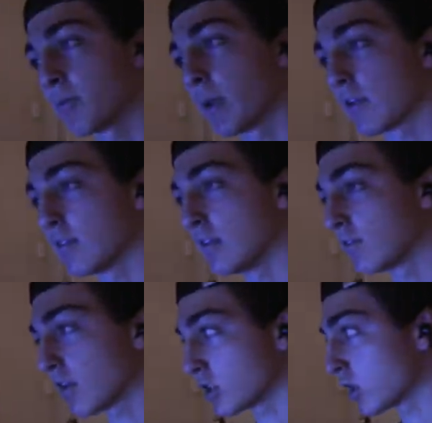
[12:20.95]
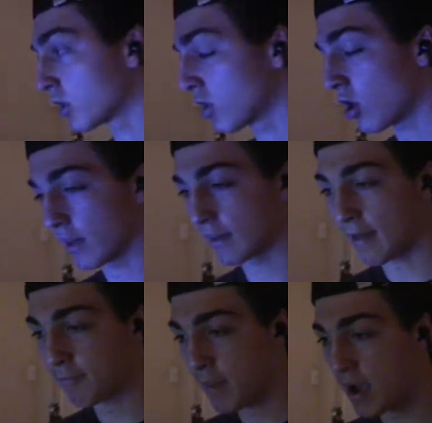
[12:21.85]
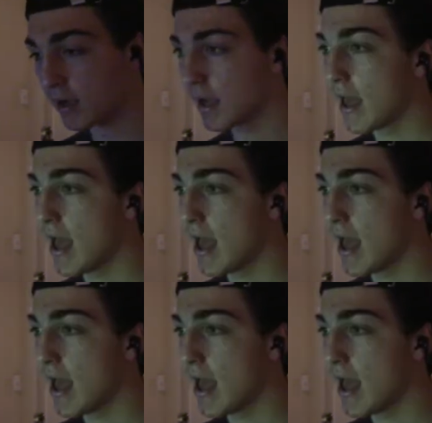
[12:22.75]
because he's such a good card at left back.